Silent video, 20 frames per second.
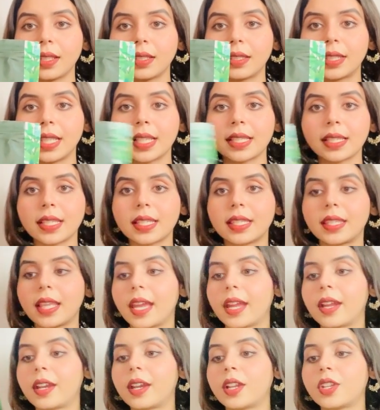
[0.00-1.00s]
This is
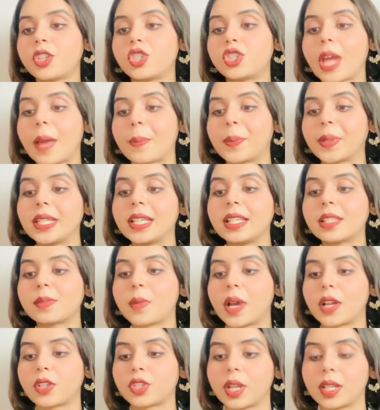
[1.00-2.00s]
their Japanese
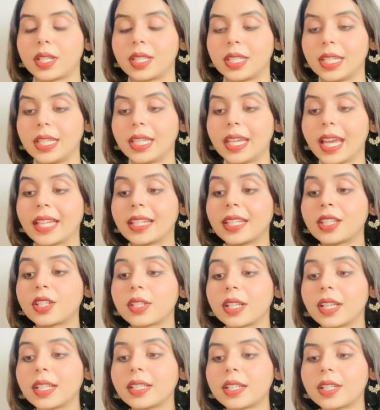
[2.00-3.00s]
matcha tea, and
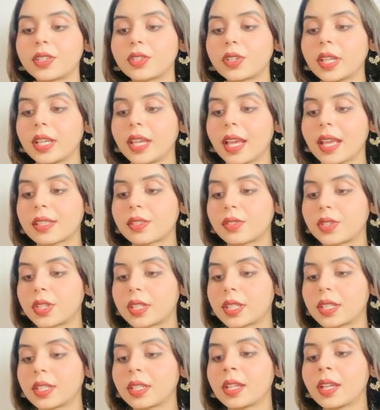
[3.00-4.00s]
it literally has
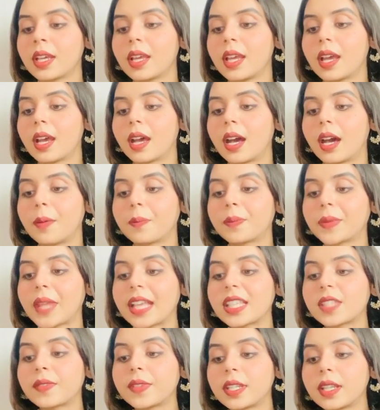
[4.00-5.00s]
written,
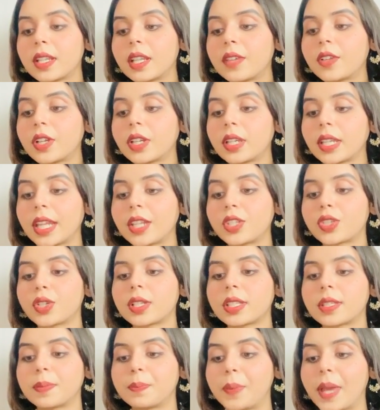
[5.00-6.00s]
as we deliver
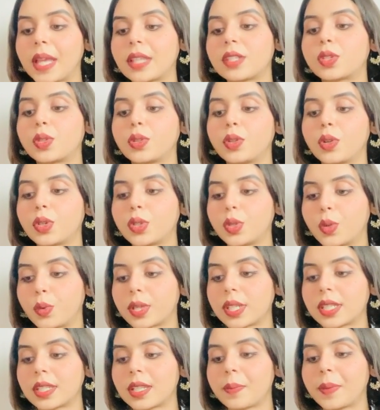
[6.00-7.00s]
nature's best to your
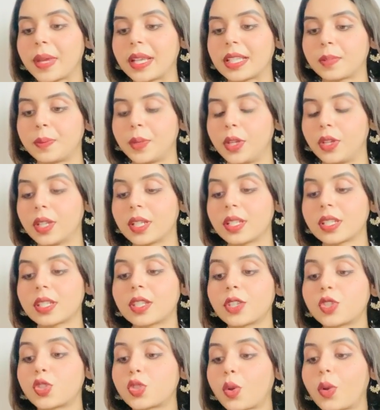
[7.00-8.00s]
doorstep, experience
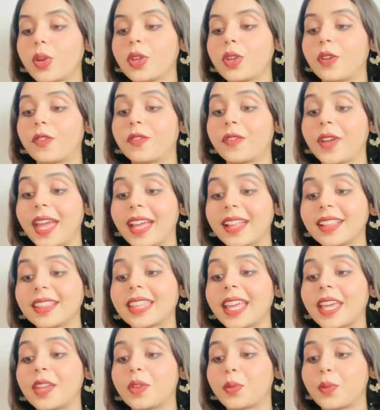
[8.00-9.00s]
the joy of health
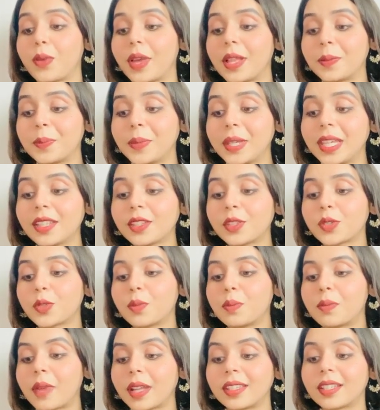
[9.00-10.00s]
and well-being through
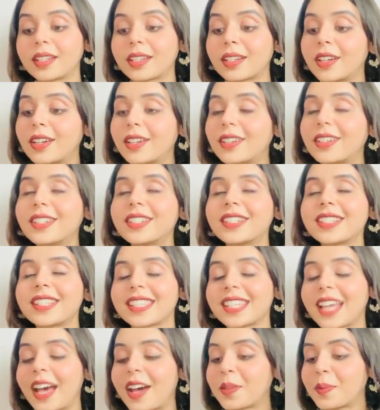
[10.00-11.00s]
Mother
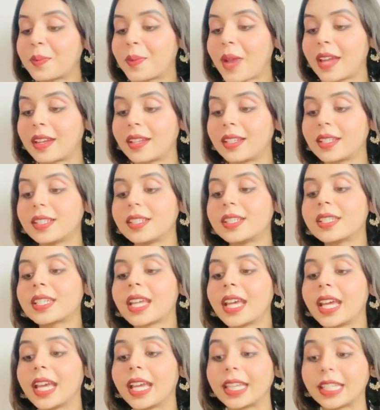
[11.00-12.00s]
Earth's unparalleled
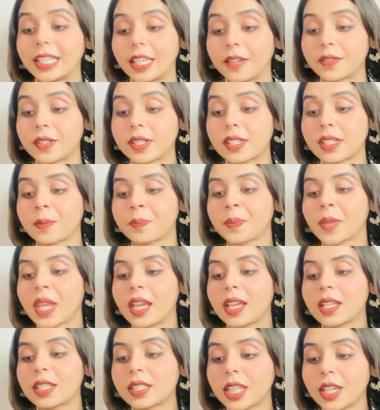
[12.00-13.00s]
gifts.
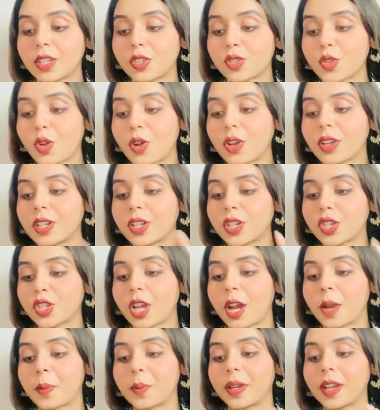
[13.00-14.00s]
Stay stronger,
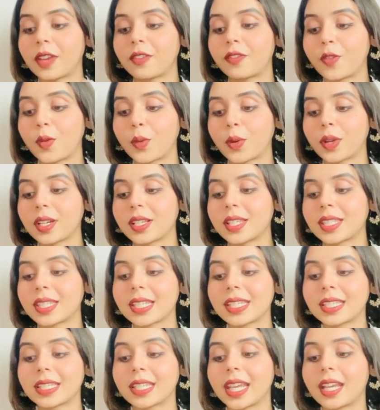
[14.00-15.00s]
sharper and focused.
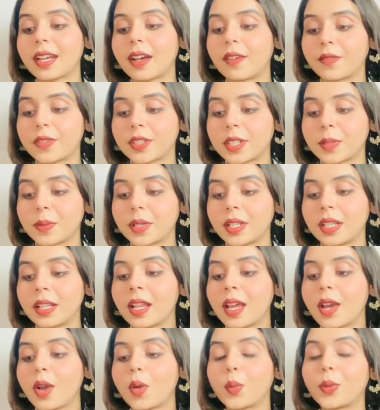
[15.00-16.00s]
Stay comfortable
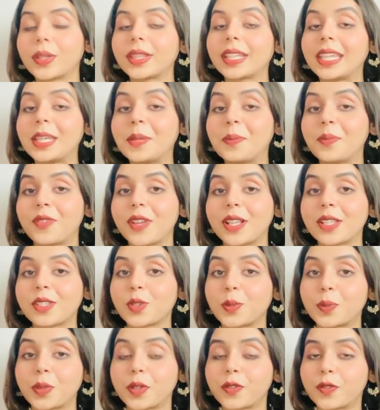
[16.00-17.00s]
with Heap
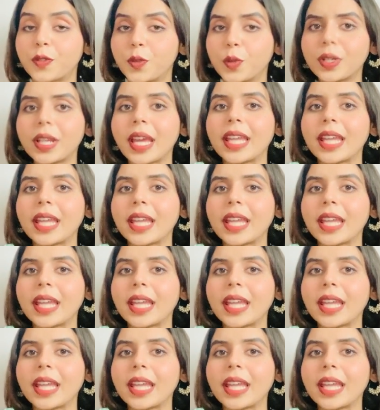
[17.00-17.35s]
superfood.